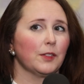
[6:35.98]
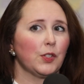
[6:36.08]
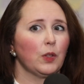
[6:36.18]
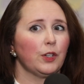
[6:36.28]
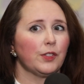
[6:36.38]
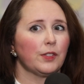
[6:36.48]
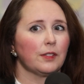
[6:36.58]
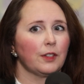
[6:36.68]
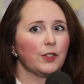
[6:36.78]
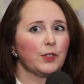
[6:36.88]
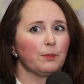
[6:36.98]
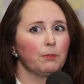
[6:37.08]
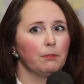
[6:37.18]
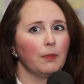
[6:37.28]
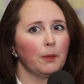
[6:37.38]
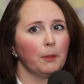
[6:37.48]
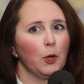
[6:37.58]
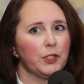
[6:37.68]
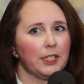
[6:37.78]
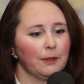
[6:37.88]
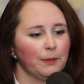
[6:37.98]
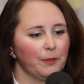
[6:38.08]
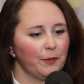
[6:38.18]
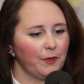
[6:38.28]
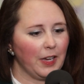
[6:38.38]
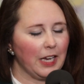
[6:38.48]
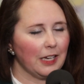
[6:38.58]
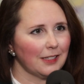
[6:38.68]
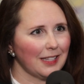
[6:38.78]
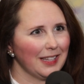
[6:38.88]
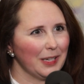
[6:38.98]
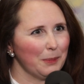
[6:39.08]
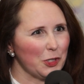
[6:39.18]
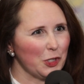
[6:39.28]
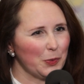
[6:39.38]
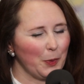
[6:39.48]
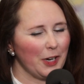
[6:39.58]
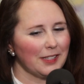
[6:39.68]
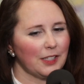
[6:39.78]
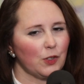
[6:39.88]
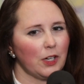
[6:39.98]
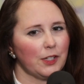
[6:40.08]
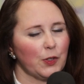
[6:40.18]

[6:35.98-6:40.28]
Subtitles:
so there's a multi-phase in the admissions process, right?